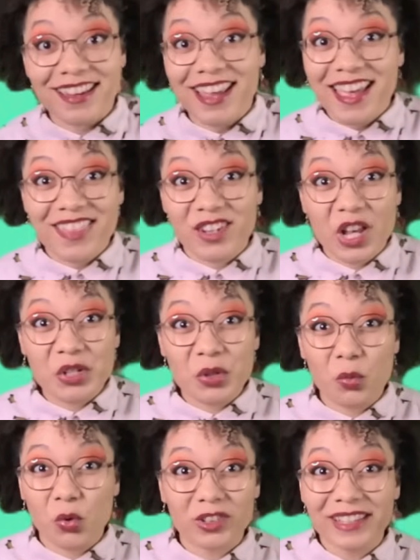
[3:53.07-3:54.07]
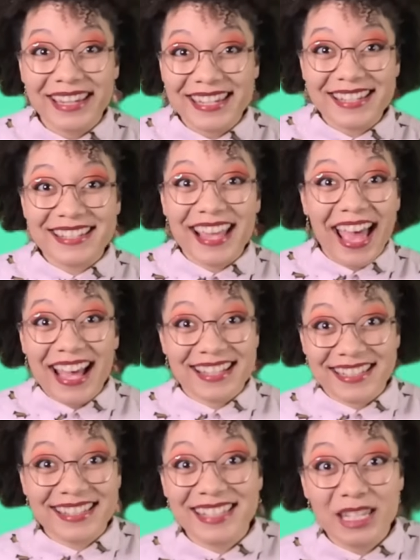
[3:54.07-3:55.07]
nothing in the natural world is
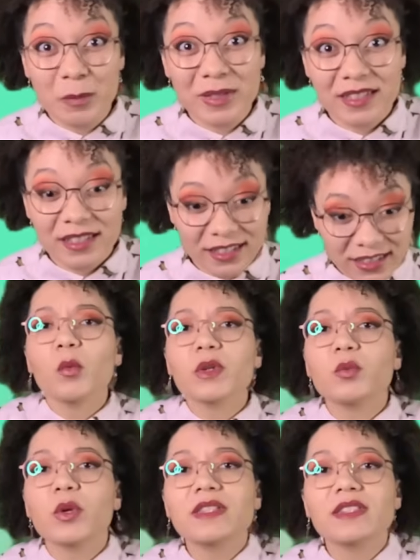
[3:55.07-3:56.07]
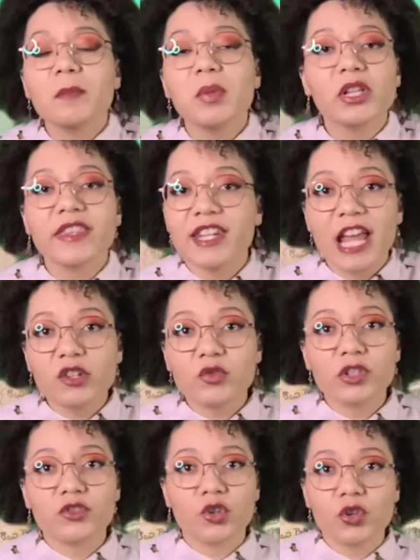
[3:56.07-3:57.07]
as it seems. All that was once simple in the
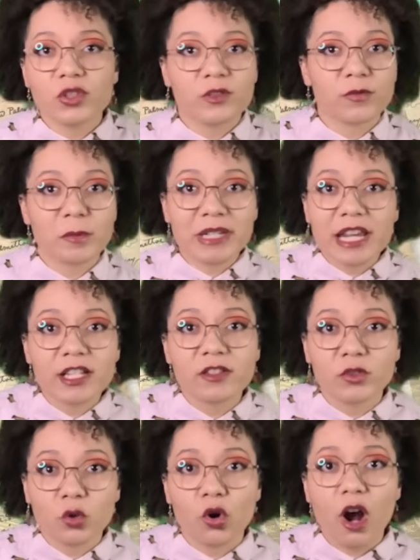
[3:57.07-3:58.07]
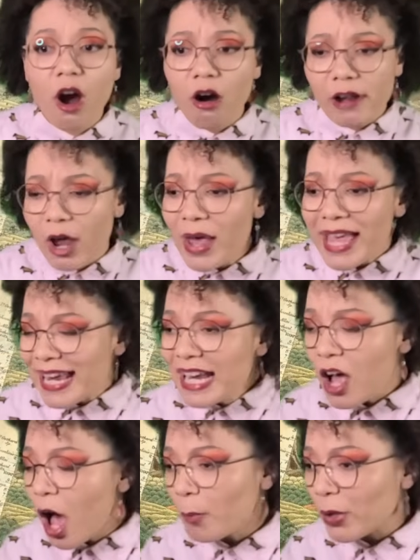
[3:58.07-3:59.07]
naturalist journals from days of yore are now
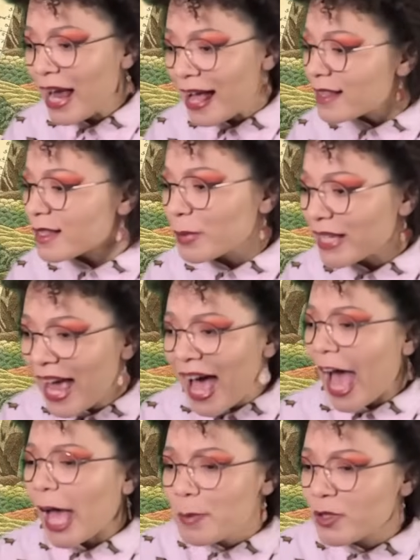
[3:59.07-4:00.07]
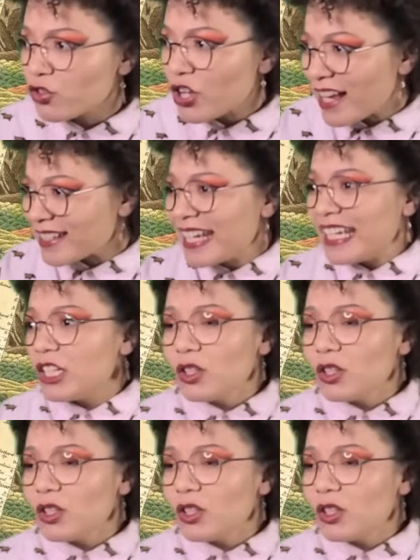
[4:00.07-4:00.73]
incomprehensibly abstract,